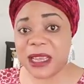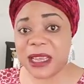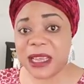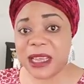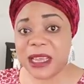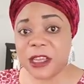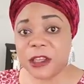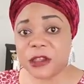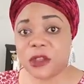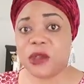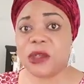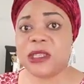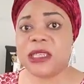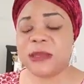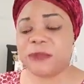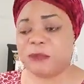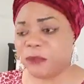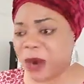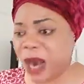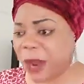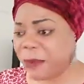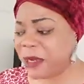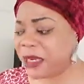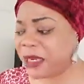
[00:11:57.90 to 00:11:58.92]
So
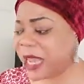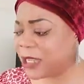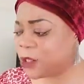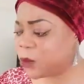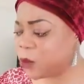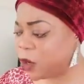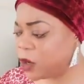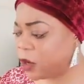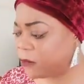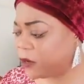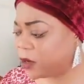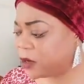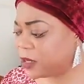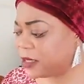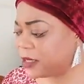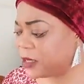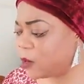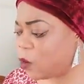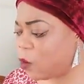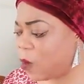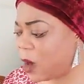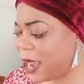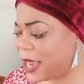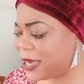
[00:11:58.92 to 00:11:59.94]
probably that's one of the reasons
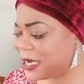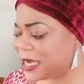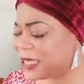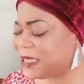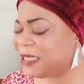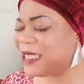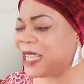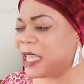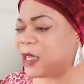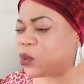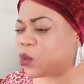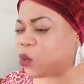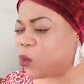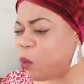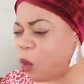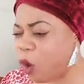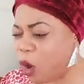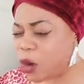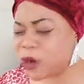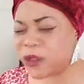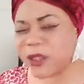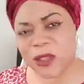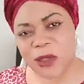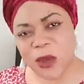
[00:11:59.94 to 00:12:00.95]
why these things
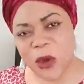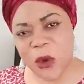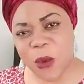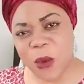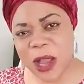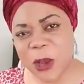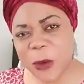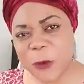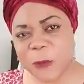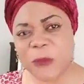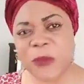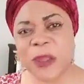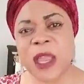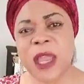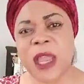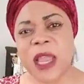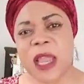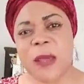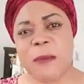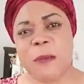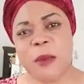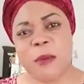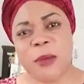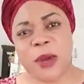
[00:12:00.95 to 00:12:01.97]
work so well.
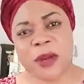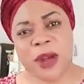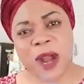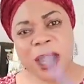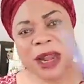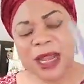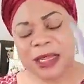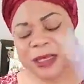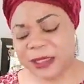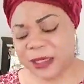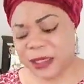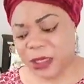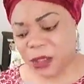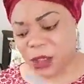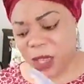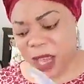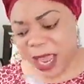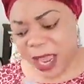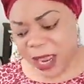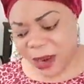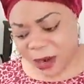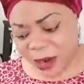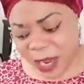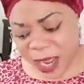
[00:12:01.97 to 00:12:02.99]
Pomegranate
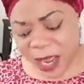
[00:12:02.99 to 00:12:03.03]
can